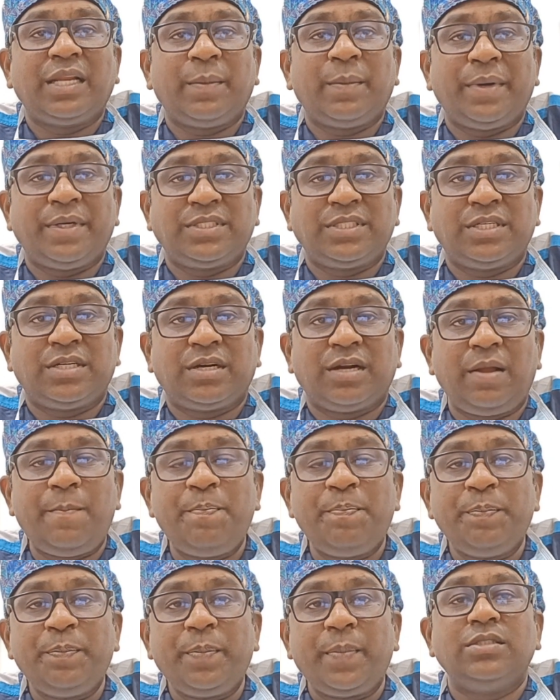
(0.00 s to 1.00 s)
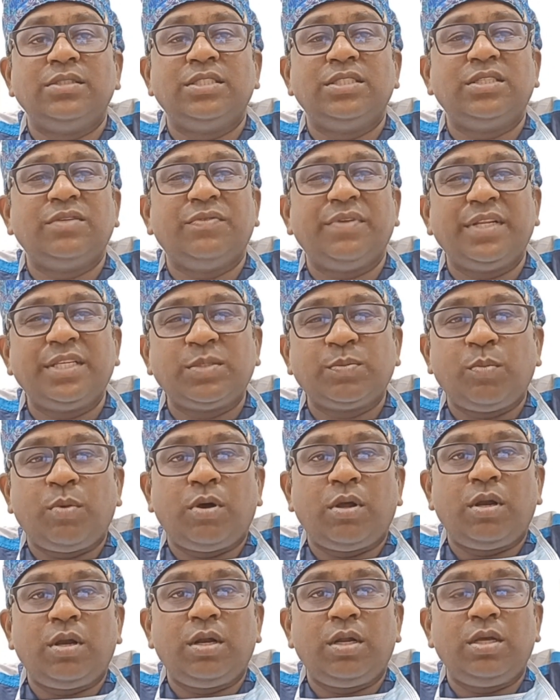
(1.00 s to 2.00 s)
etc. This is a very
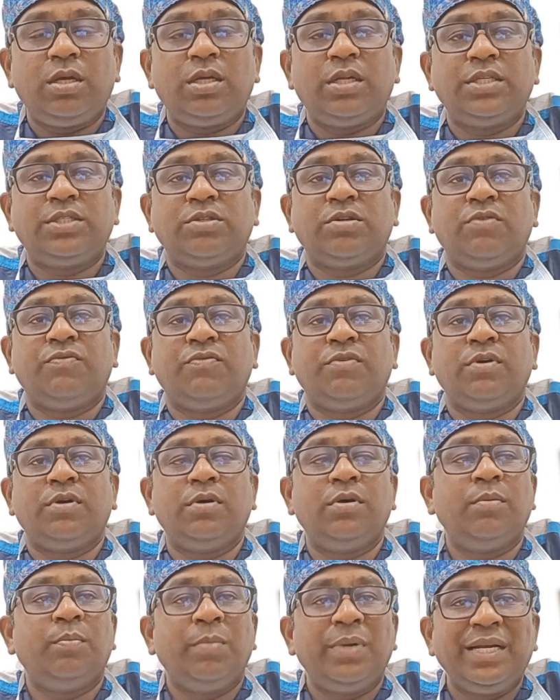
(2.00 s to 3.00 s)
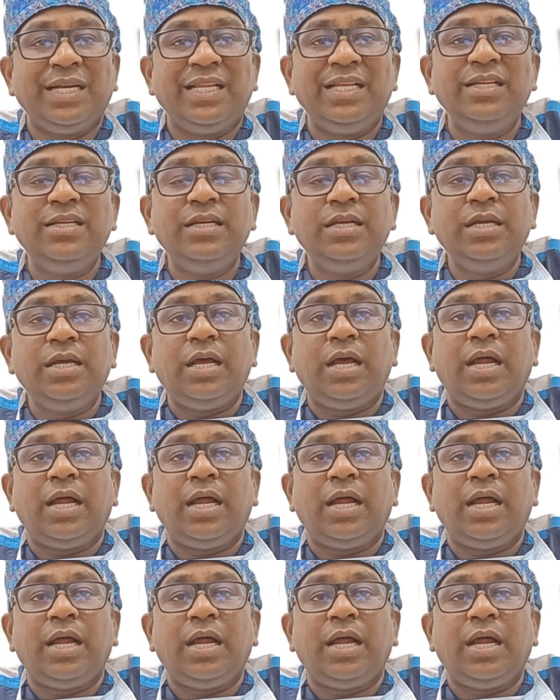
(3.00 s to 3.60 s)
small risk of bleeding.